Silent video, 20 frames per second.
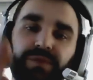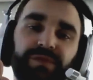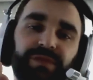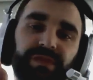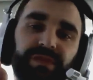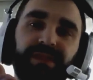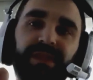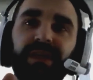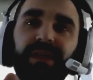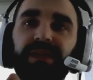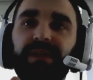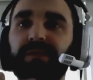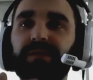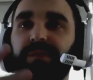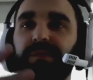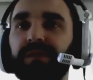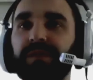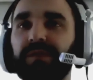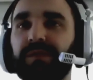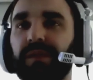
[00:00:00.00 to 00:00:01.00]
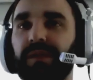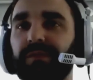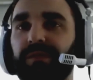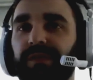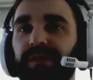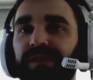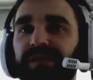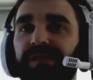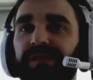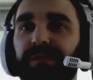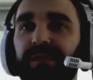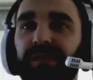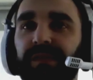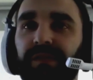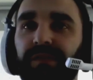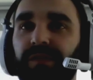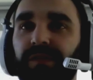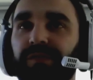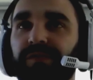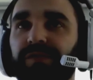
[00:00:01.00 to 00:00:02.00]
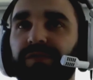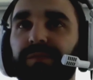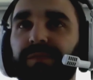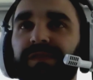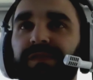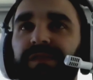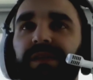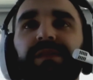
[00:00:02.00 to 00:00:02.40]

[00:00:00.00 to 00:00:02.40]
side, and how to test them when they're the consumer side.